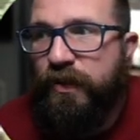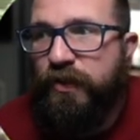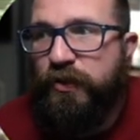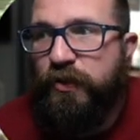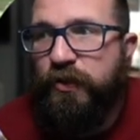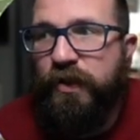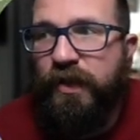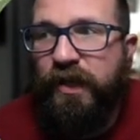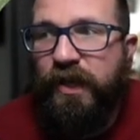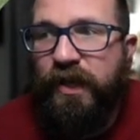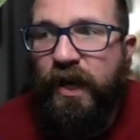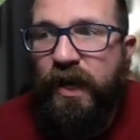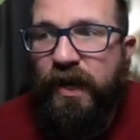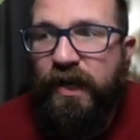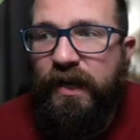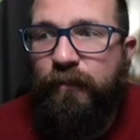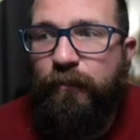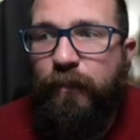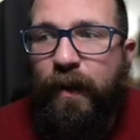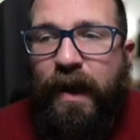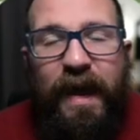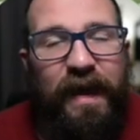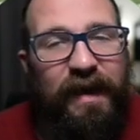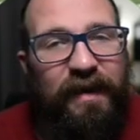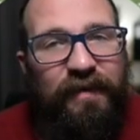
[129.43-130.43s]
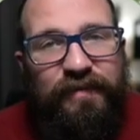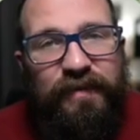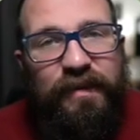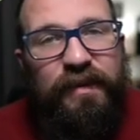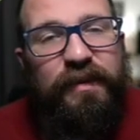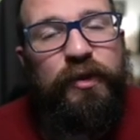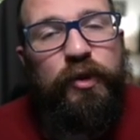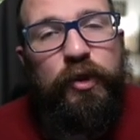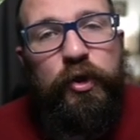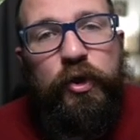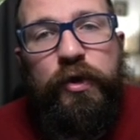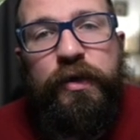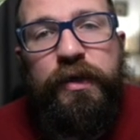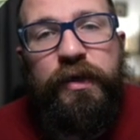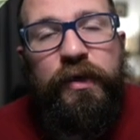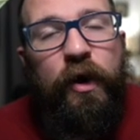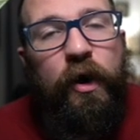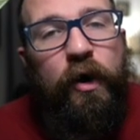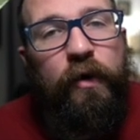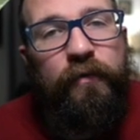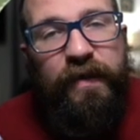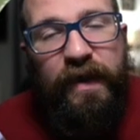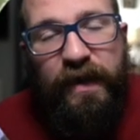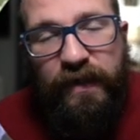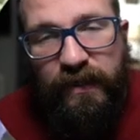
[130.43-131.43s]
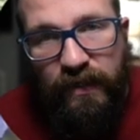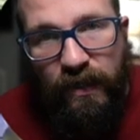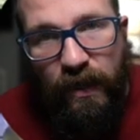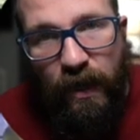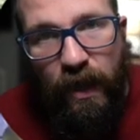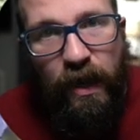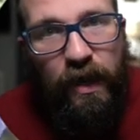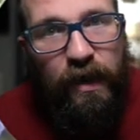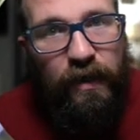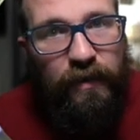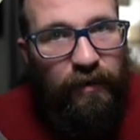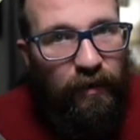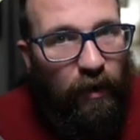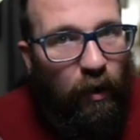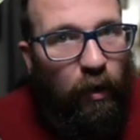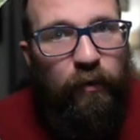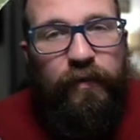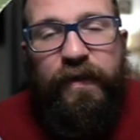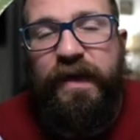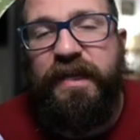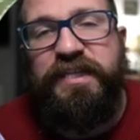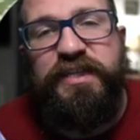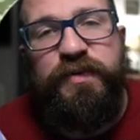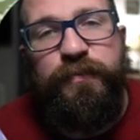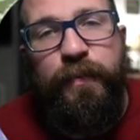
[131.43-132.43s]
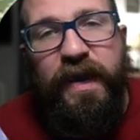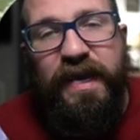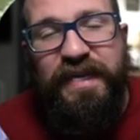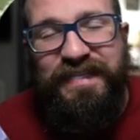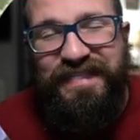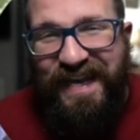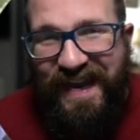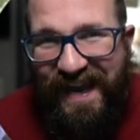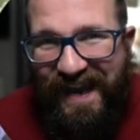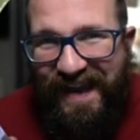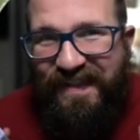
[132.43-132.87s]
you can cut it back and then look at all that space.